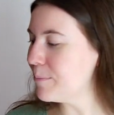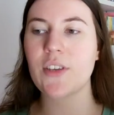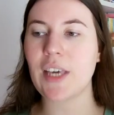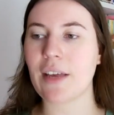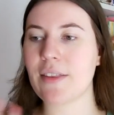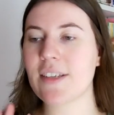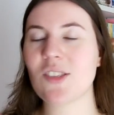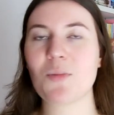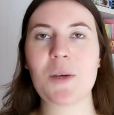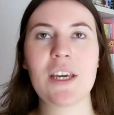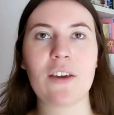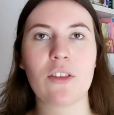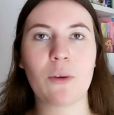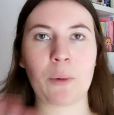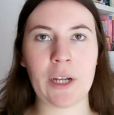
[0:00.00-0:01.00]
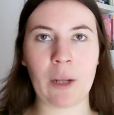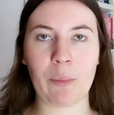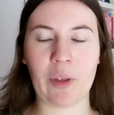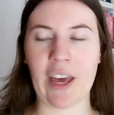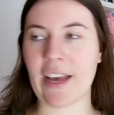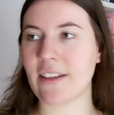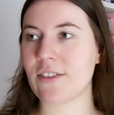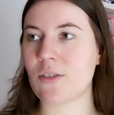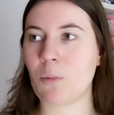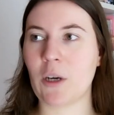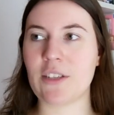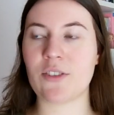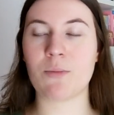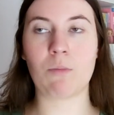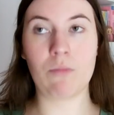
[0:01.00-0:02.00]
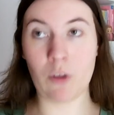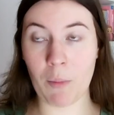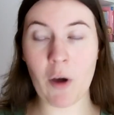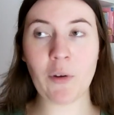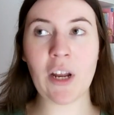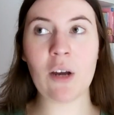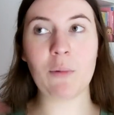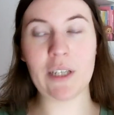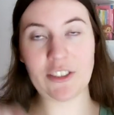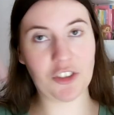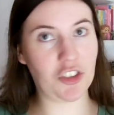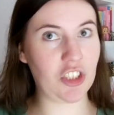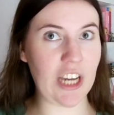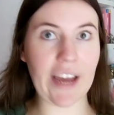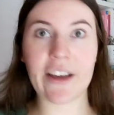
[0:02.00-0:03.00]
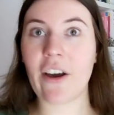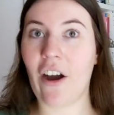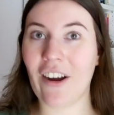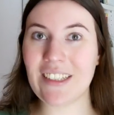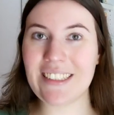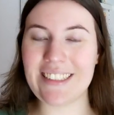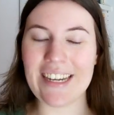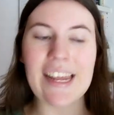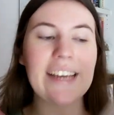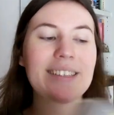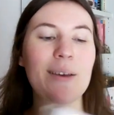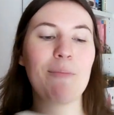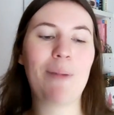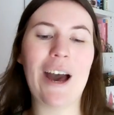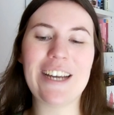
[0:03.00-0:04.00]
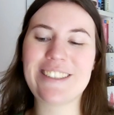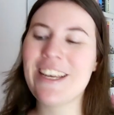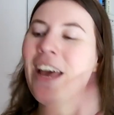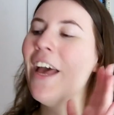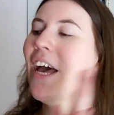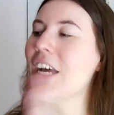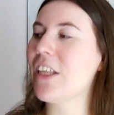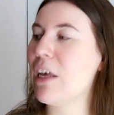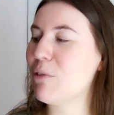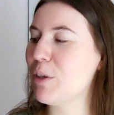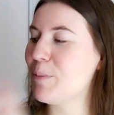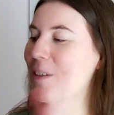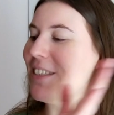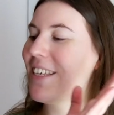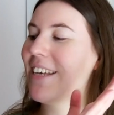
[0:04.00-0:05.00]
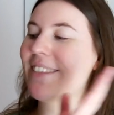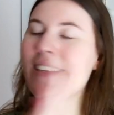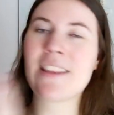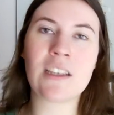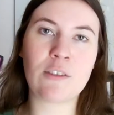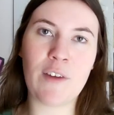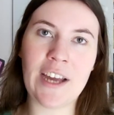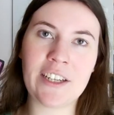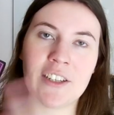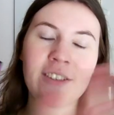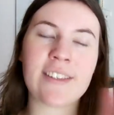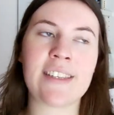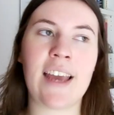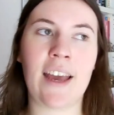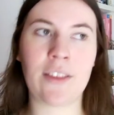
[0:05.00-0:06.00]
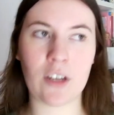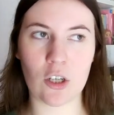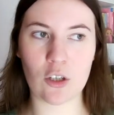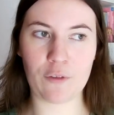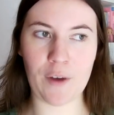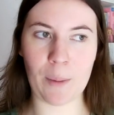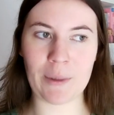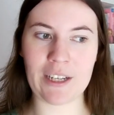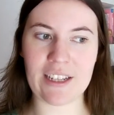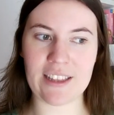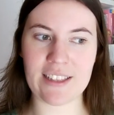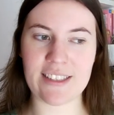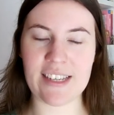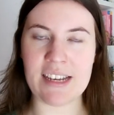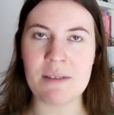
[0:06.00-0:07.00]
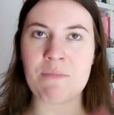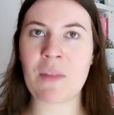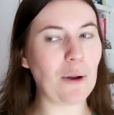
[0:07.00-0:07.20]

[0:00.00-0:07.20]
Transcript: So yeah, this week the reading plans was Nimona, which, check, already did it, but Clockwork Princess, The Diviners, and The Girl Who Fell Beneath the Sea.